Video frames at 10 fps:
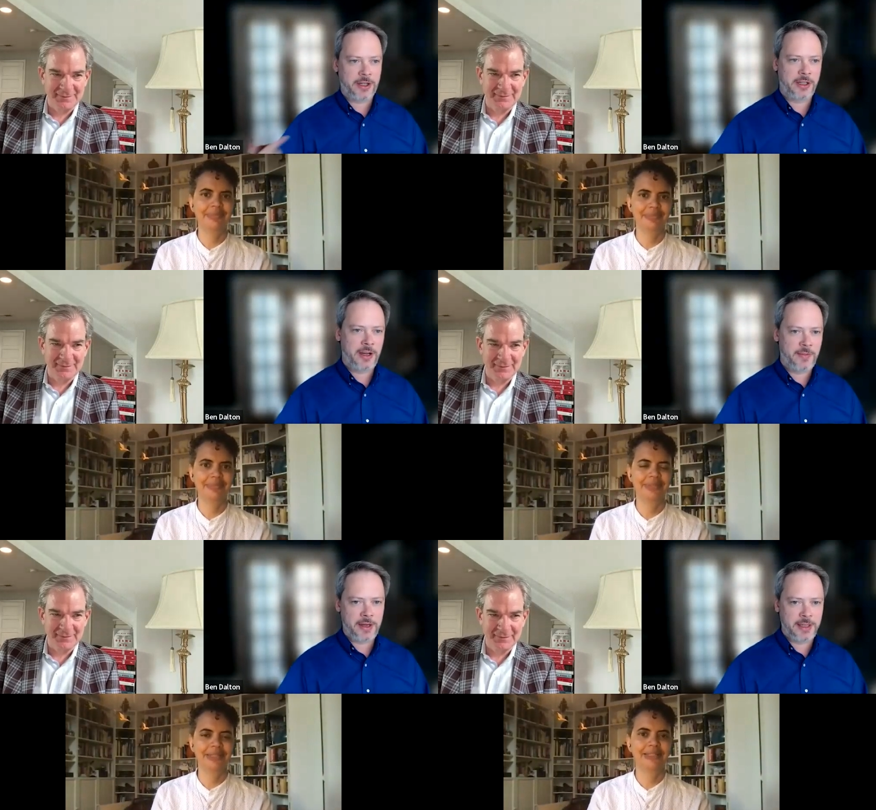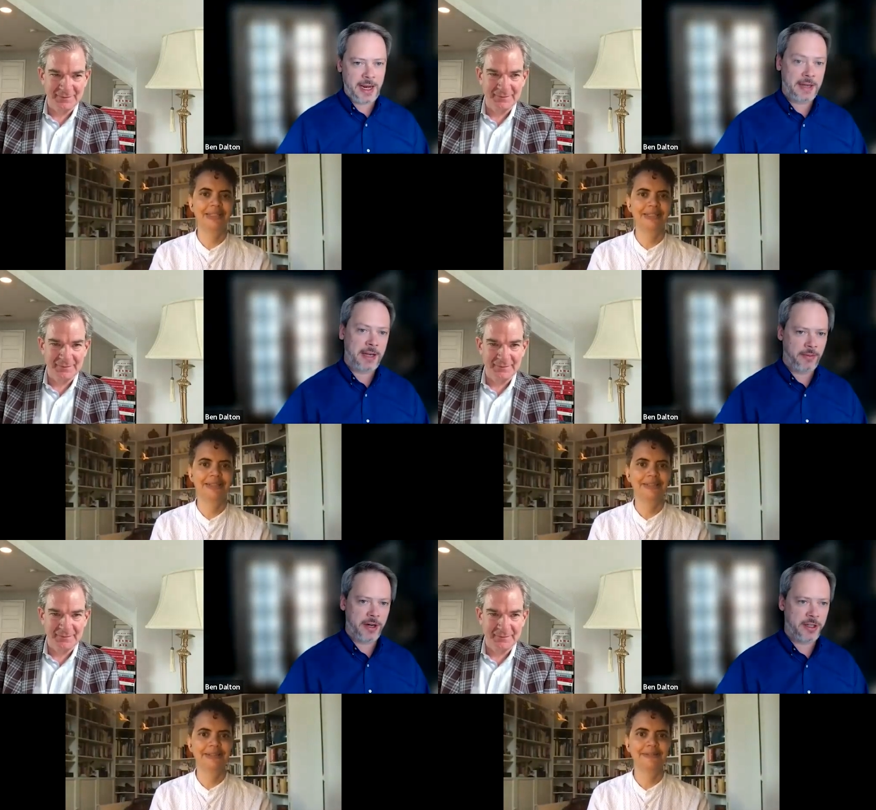Speaker 1: Russia, it means
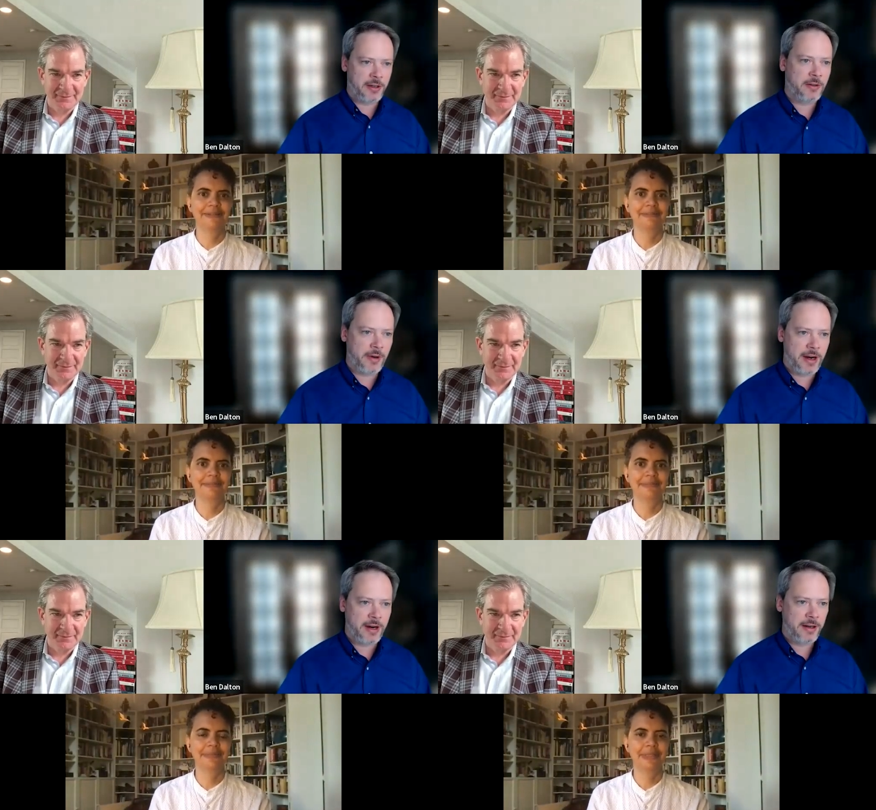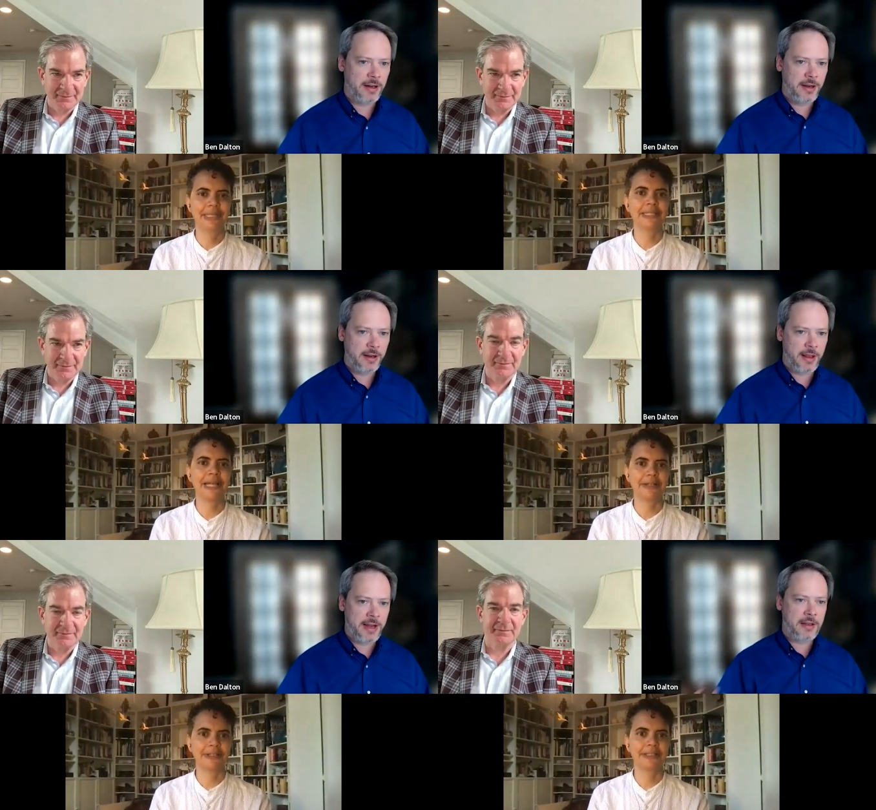anti-Russian, right?
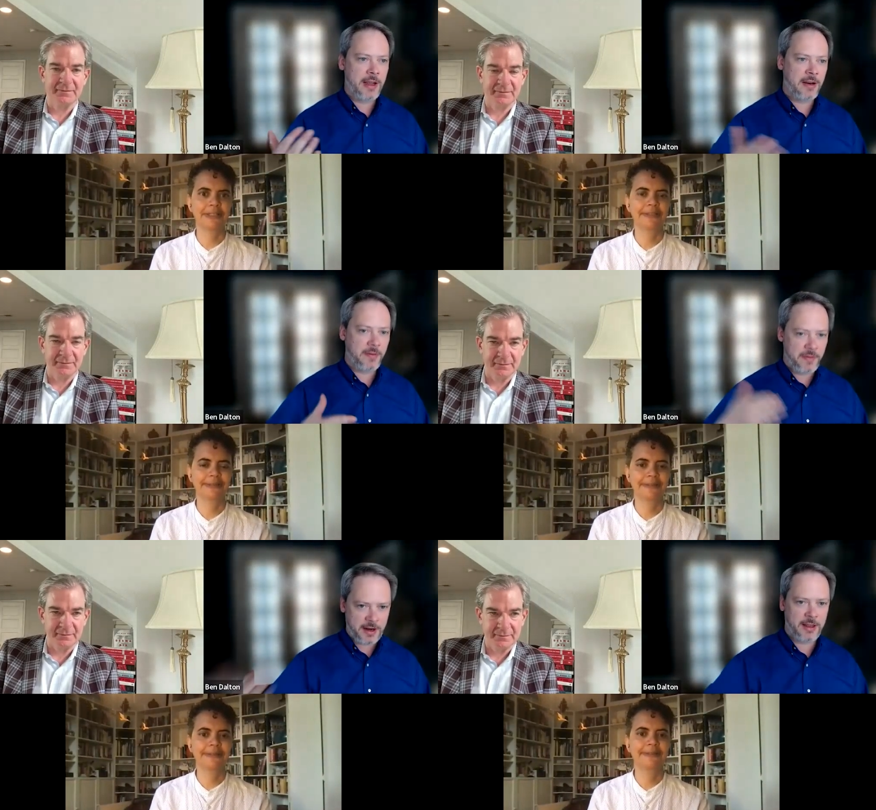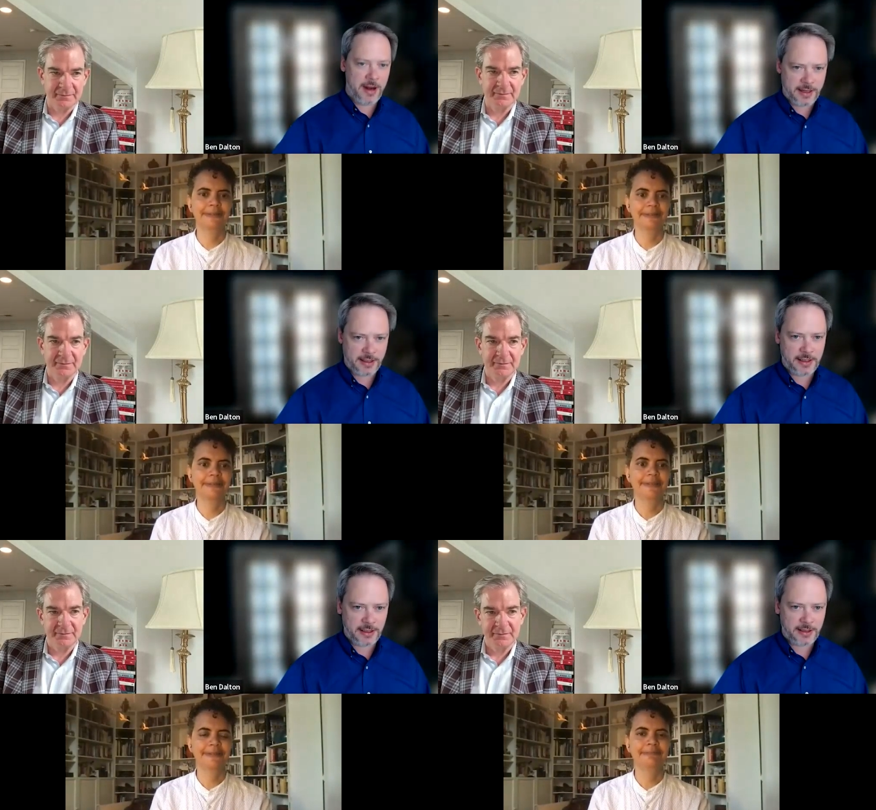Exactly. They, they defeated the
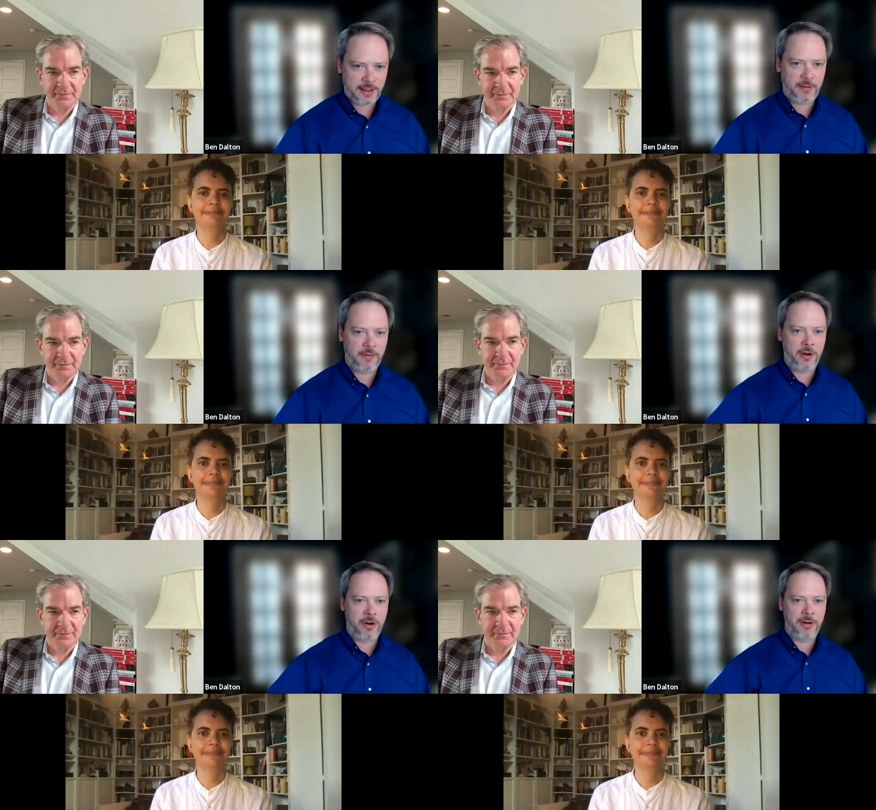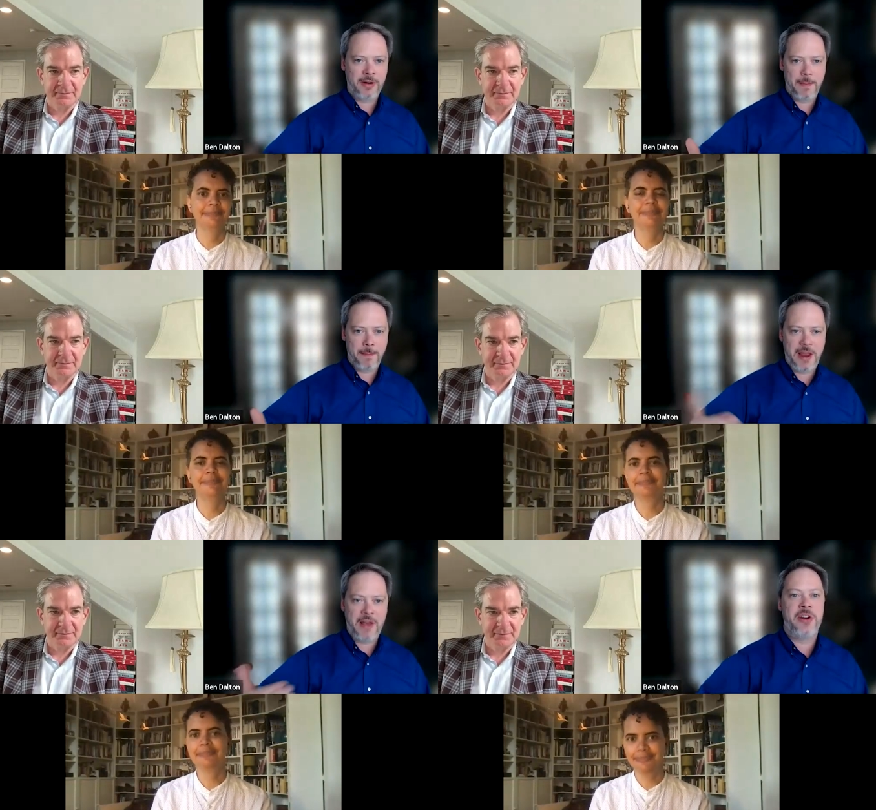Nazis, therefore,
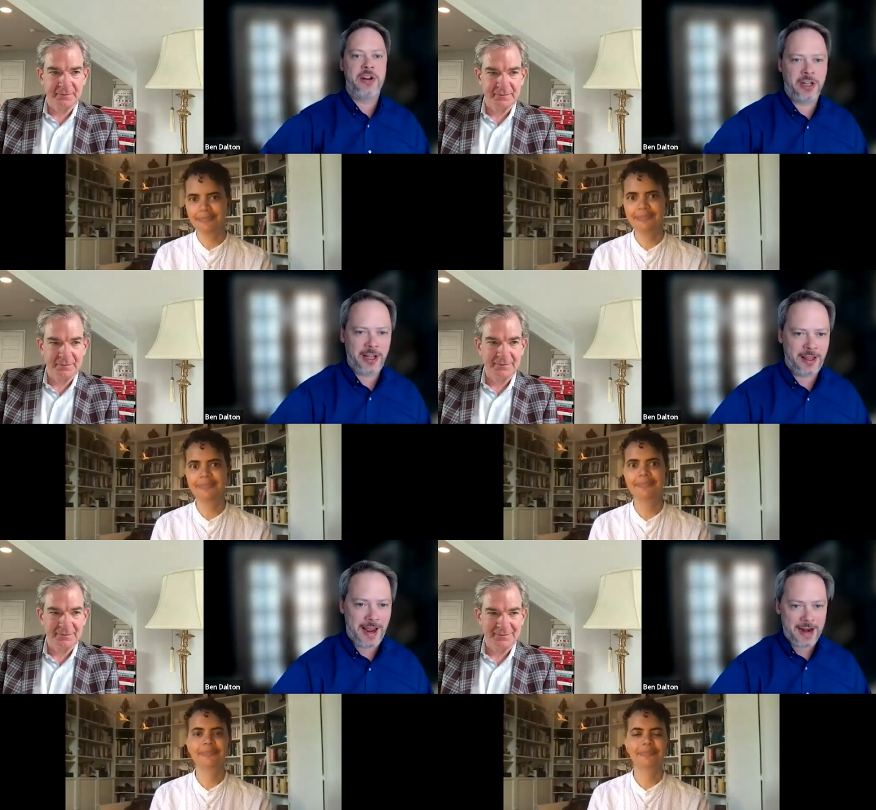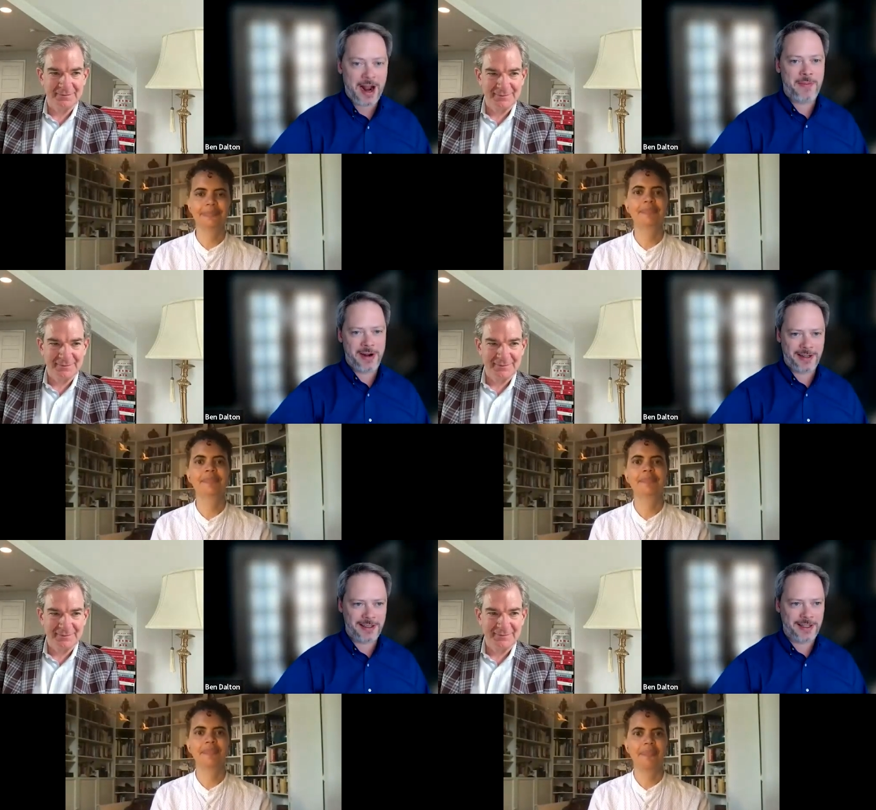definitionally, they cannot
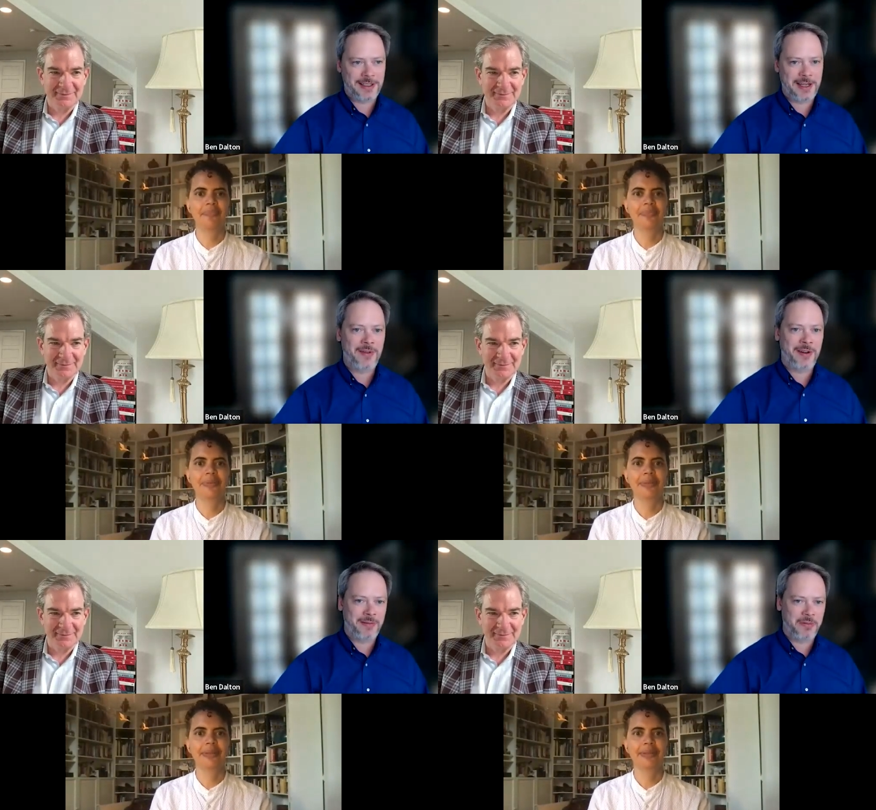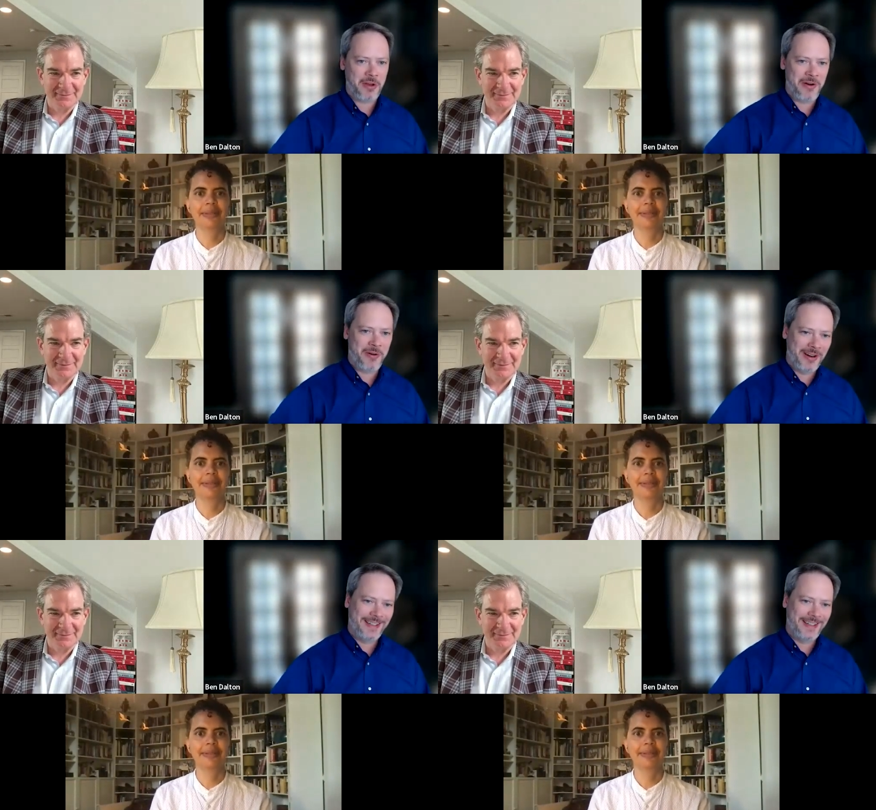be Nazis, even though